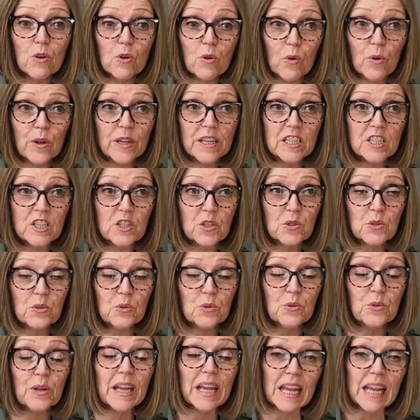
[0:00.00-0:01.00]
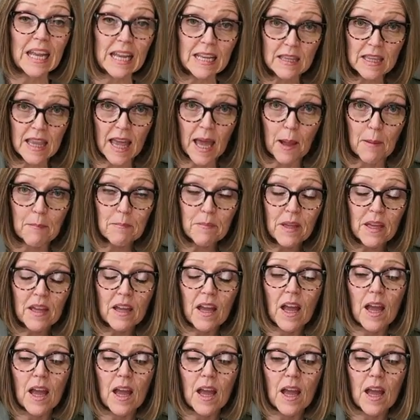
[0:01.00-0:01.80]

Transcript: going to eat them